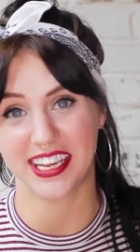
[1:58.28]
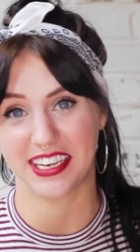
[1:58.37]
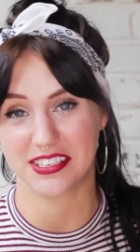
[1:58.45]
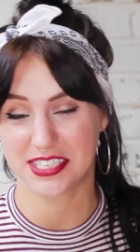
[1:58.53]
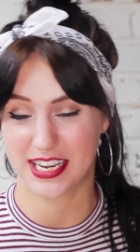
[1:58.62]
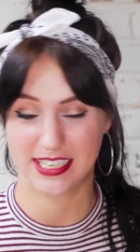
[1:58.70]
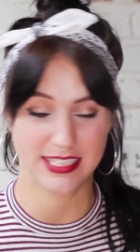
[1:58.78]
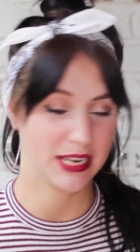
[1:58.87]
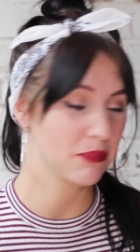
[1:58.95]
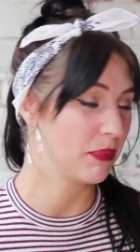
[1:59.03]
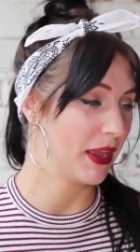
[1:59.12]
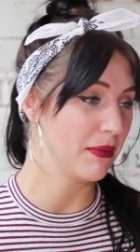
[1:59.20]
it. Tastes
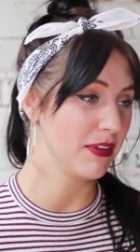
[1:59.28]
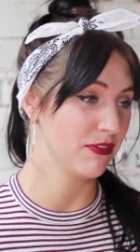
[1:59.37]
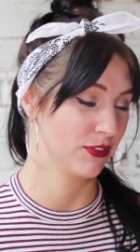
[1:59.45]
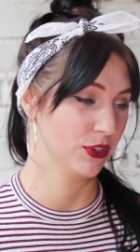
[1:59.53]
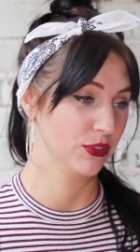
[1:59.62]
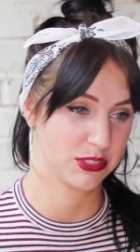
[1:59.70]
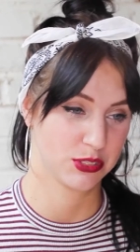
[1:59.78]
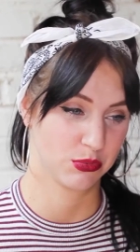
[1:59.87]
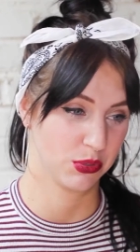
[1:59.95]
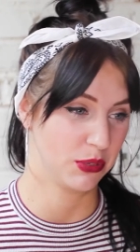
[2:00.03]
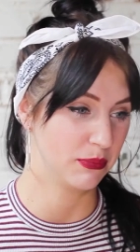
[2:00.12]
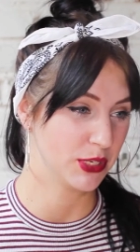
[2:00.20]
like baby food. It's
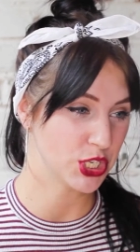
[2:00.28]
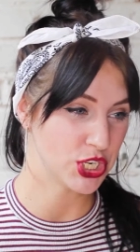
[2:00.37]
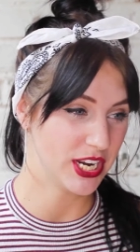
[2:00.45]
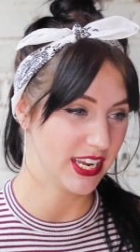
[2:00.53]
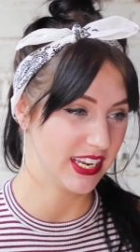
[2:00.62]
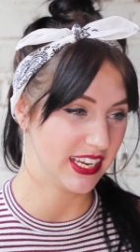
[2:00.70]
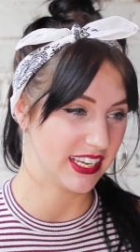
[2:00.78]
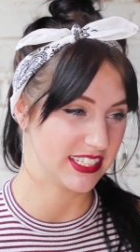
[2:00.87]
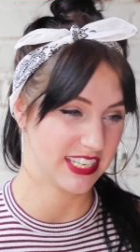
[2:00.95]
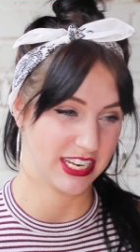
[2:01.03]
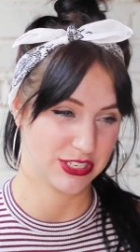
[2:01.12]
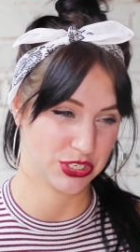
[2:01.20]
real mushy. It
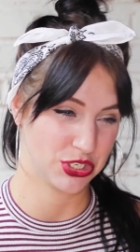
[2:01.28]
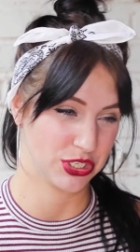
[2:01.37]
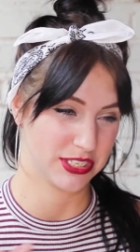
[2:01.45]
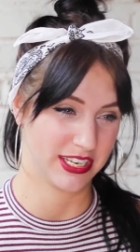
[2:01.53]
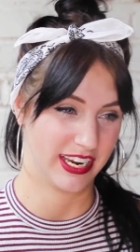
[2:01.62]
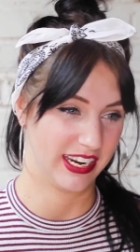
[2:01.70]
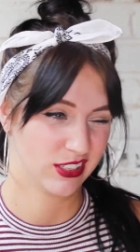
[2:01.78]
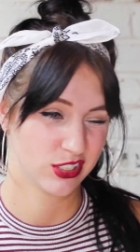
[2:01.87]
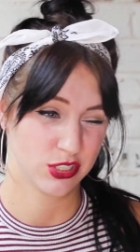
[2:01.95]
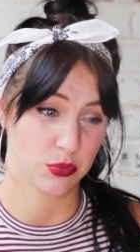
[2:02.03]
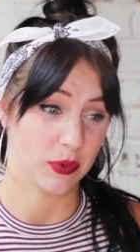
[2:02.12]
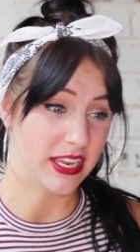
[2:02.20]
tastes just like
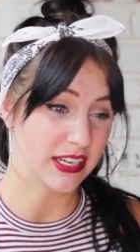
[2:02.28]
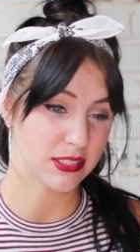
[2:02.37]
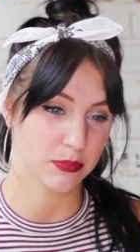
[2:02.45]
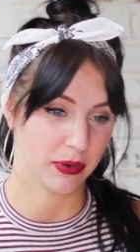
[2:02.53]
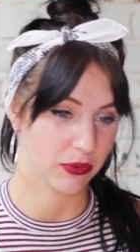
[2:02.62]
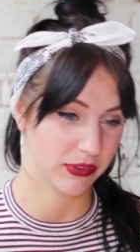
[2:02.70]
sweet but